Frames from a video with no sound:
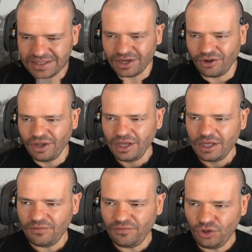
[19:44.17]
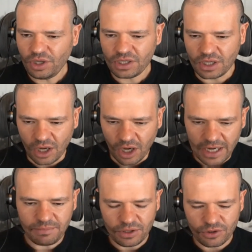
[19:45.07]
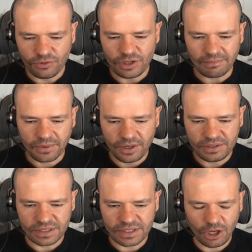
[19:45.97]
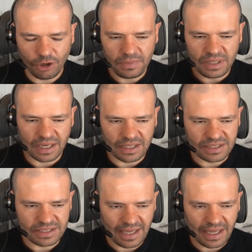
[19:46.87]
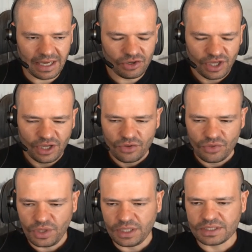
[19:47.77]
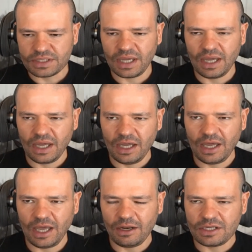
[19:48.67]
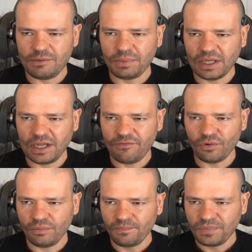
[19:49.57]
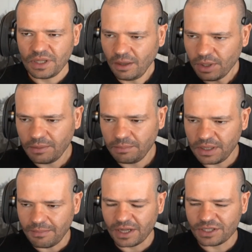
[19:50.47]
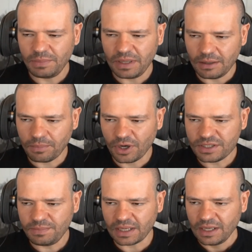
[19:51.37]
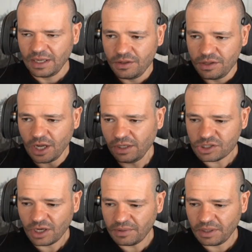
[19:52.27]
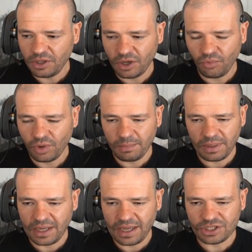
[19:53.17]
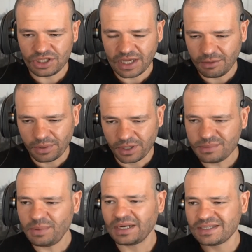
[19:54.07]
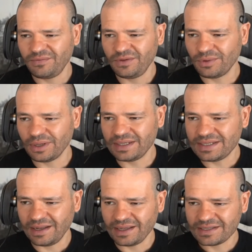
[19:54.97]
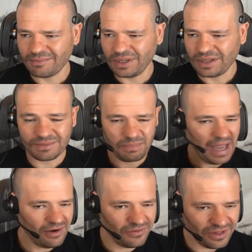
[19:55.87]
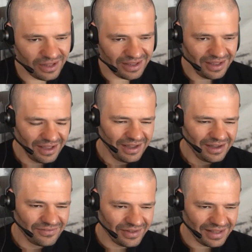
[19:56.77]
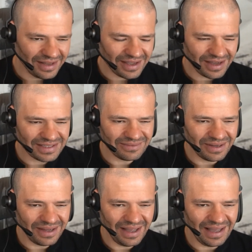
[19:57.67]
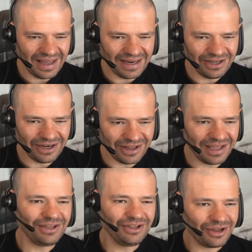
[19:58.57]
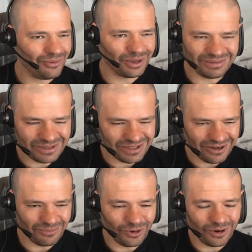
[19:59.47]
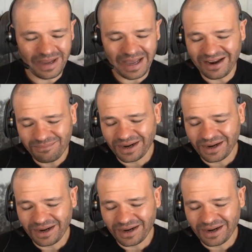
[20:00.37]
So if you can guide me through that process and help me understand things at a deeper level, then I'm going to be a much better prospect. The only time that you don't want a better educated prospect is if you're really selling something that's bad for the customer, and then you don't want them to know more about it.